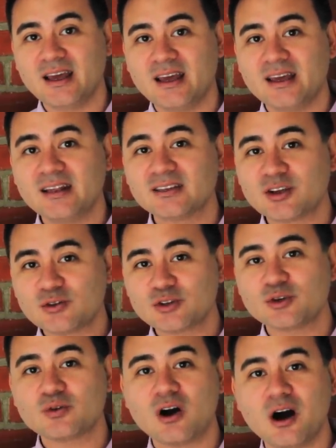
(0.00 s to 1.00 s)
it is
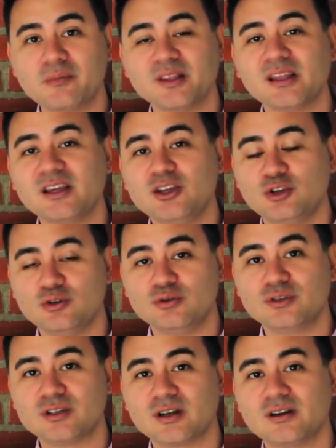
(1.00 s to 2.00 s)
also commonly
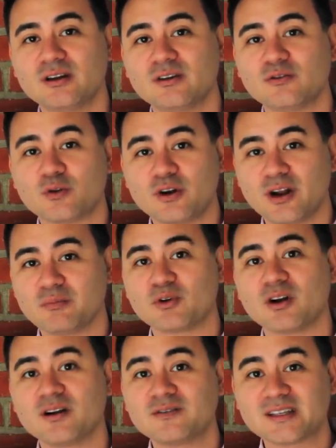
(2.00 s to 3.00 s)
used for a
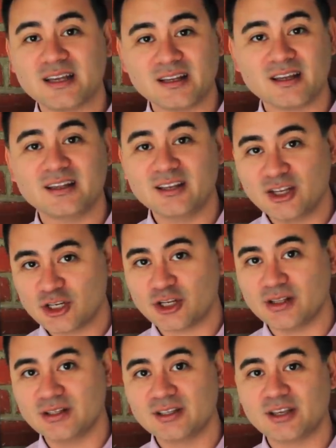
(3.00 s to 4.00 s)
number of skin
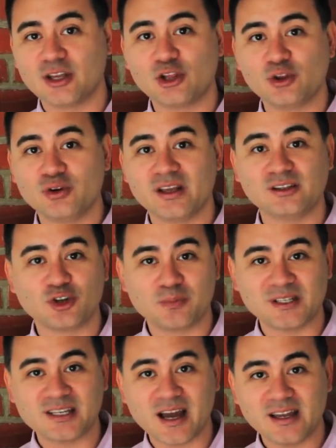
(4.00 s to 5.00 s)
conditions, including
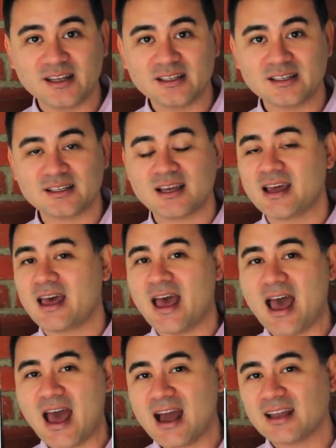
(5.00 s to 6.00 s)
dermatitis,
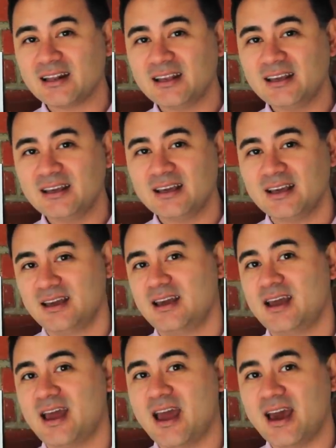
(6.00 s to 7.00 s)
acne,
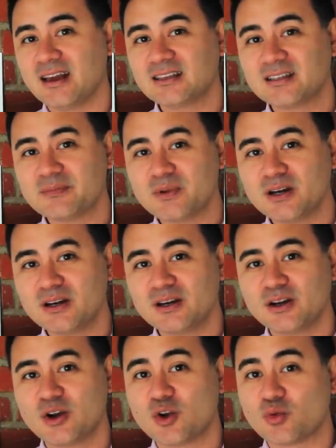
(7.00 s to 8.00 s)
eczema,
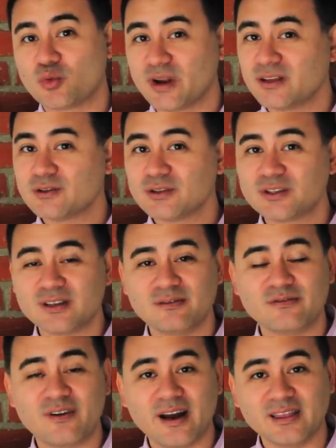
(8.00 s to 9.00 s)
wrinkles
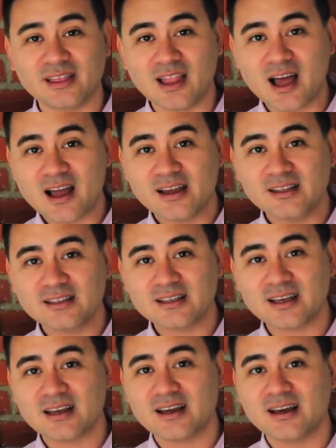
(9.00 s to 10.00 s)
and fine
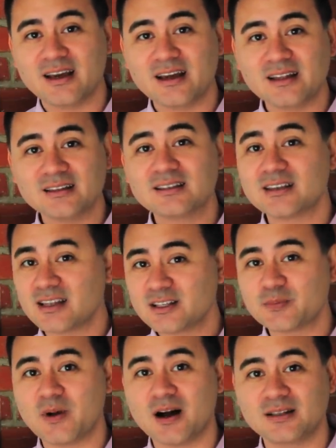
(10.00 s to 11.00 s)
lines, and
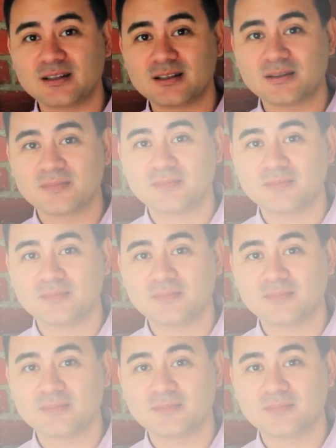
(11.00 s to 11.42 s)
sunspots.